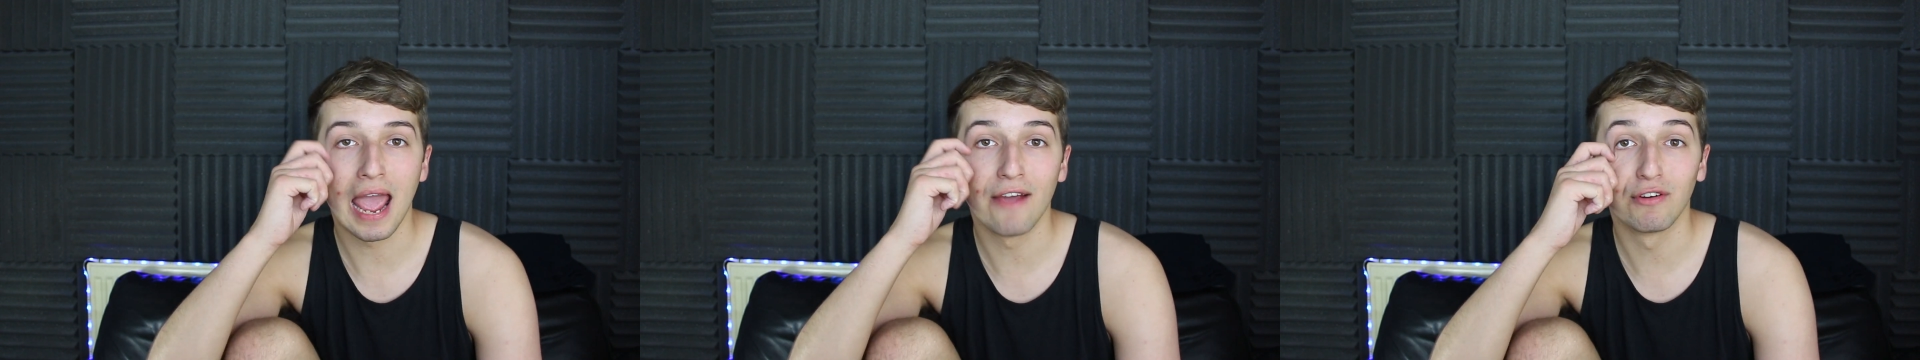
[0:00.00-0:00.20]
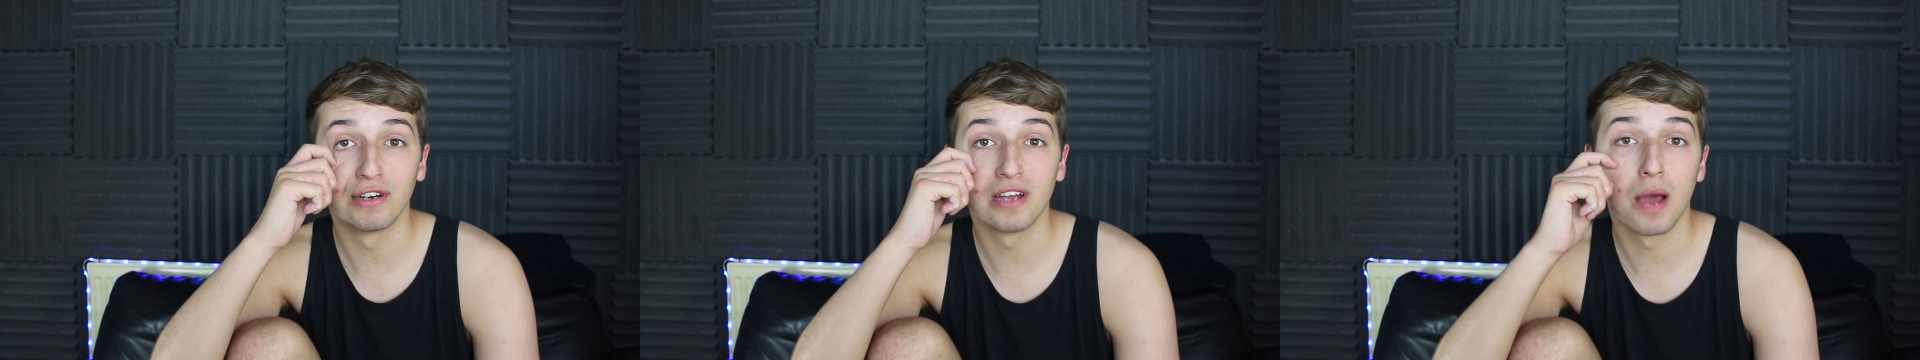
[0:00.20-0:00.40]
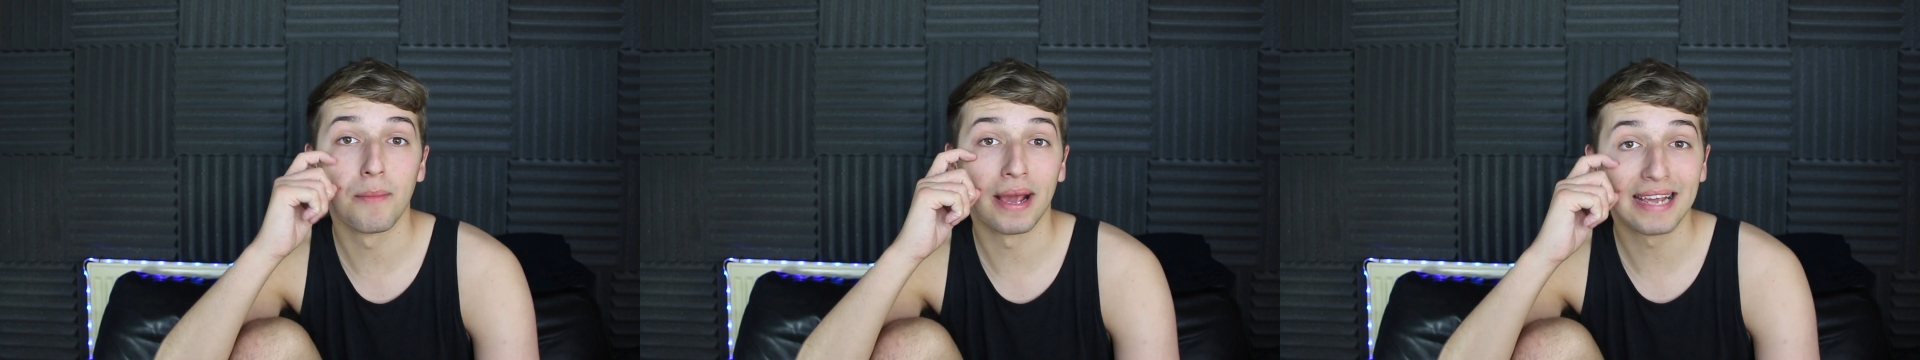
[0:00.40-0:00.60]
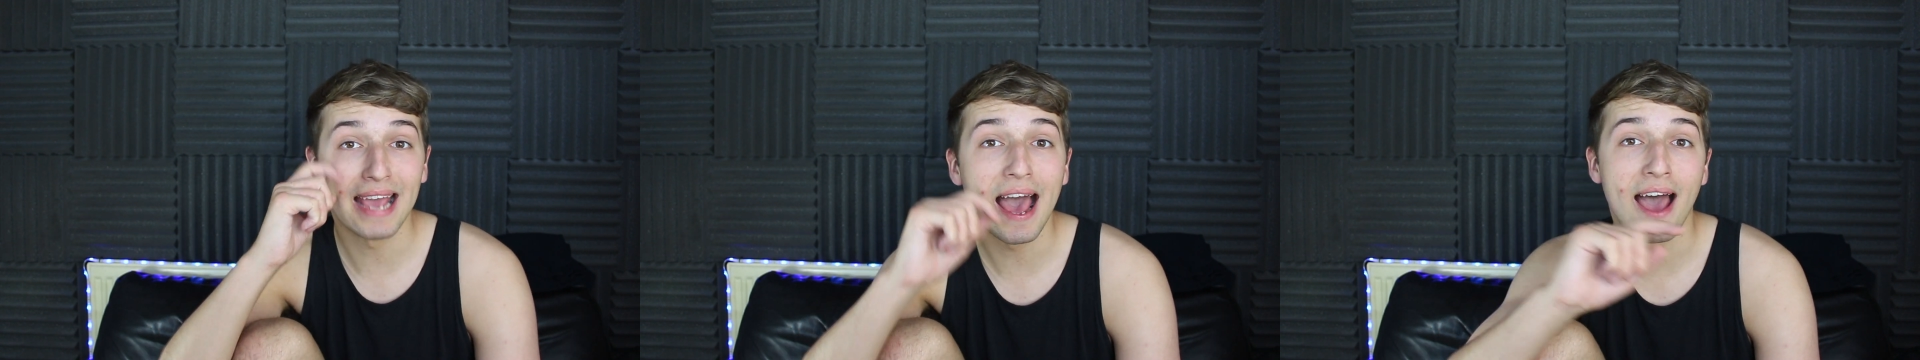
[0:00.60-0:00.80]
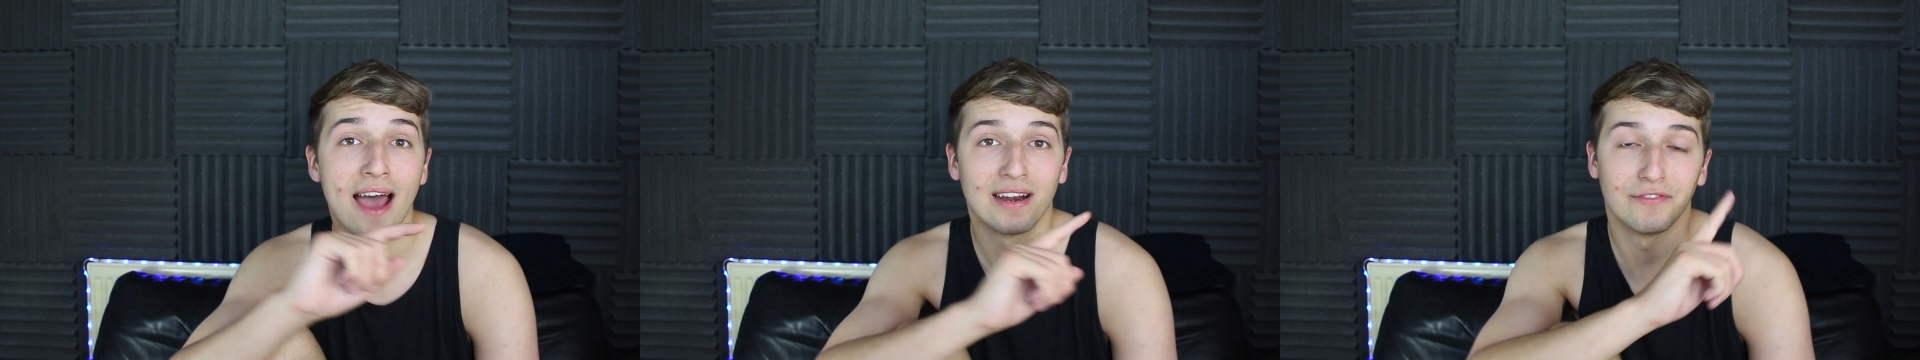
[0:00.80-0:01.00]
every time I
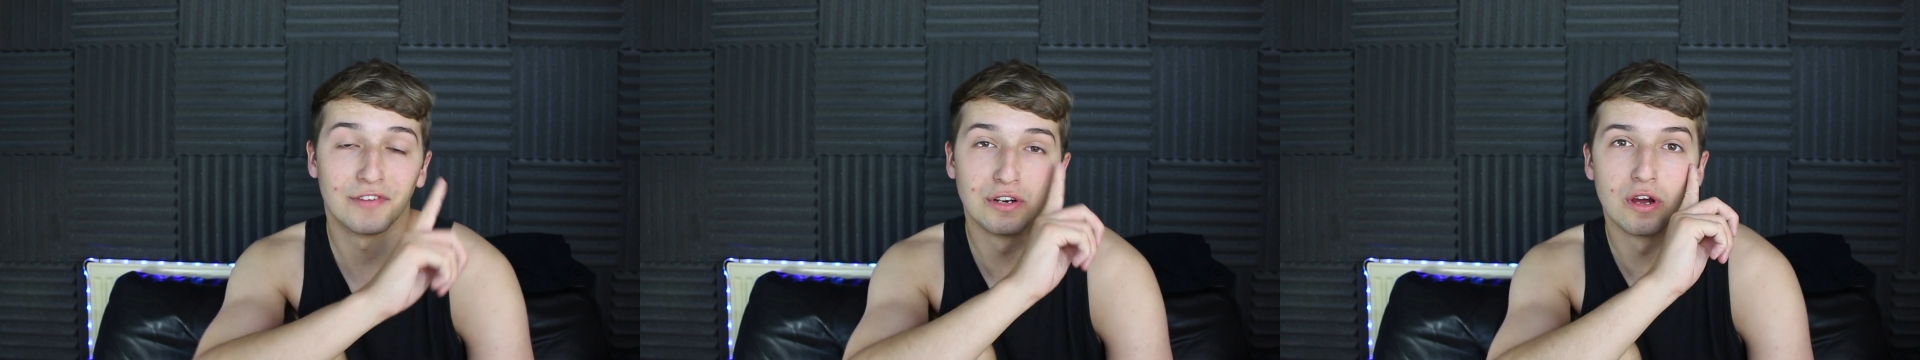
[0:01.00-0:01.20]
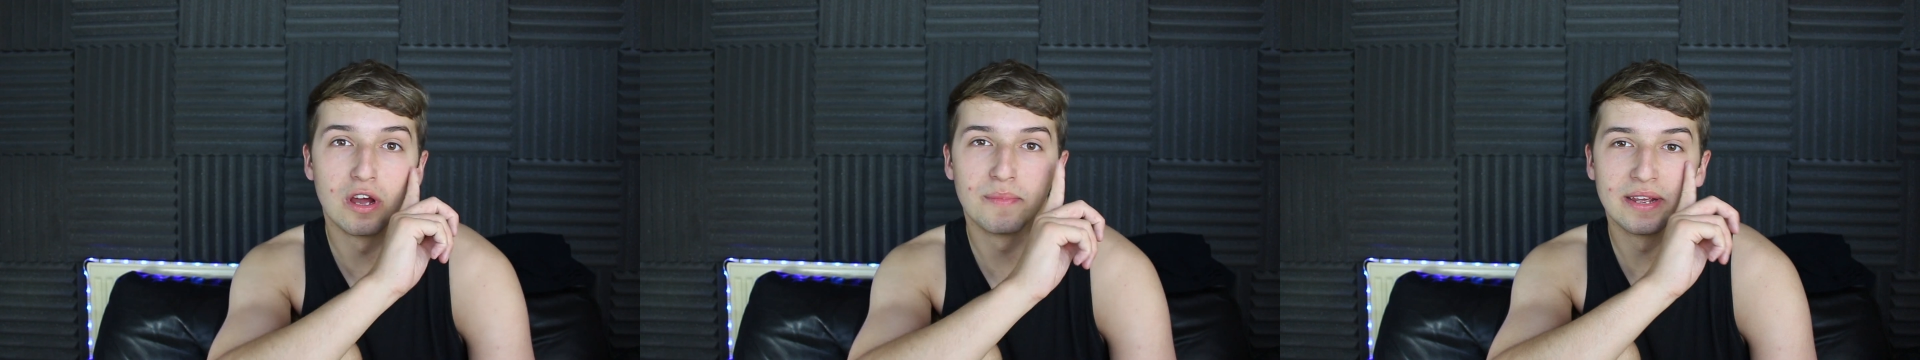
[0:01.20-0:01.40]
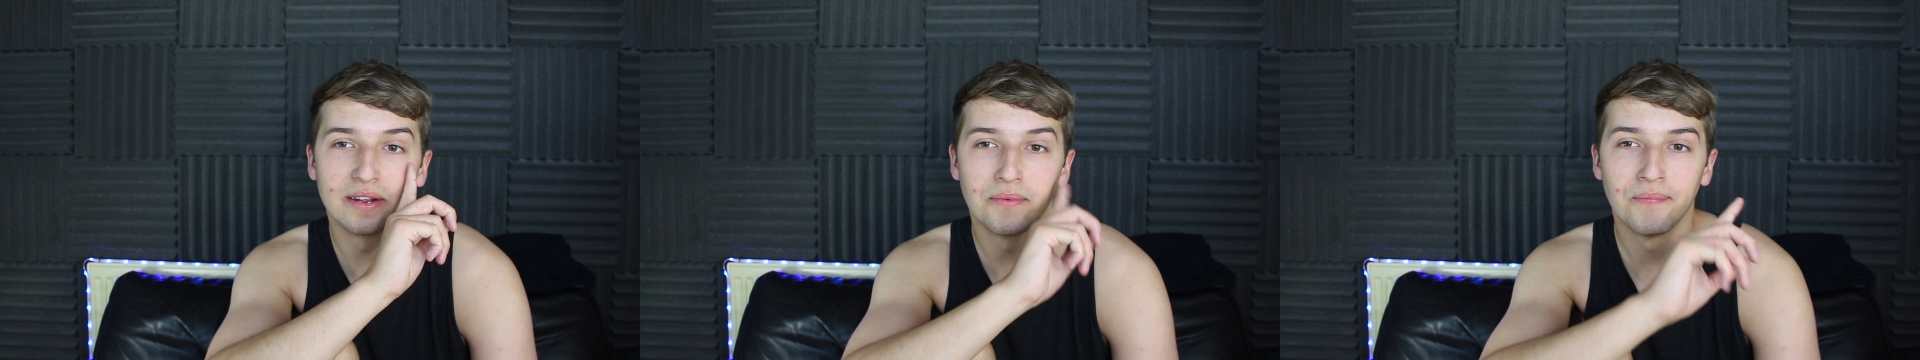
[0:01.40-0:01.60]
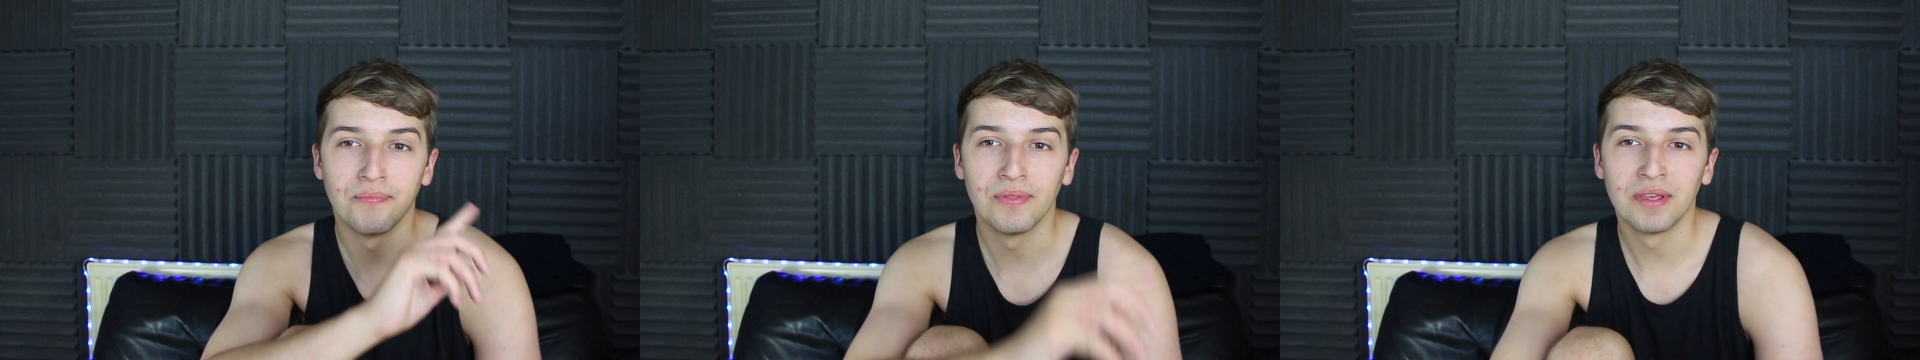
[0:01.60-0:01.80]
can, if you know what I mean.